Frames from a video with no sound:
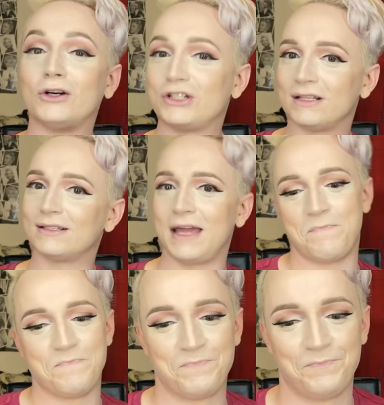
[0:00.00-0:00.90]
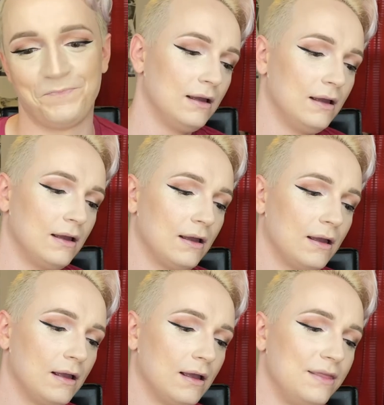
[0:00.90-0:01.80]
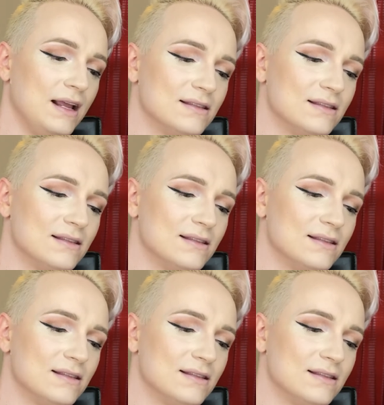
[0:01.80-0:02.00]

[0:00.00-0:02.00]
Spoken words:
the skin. I think it's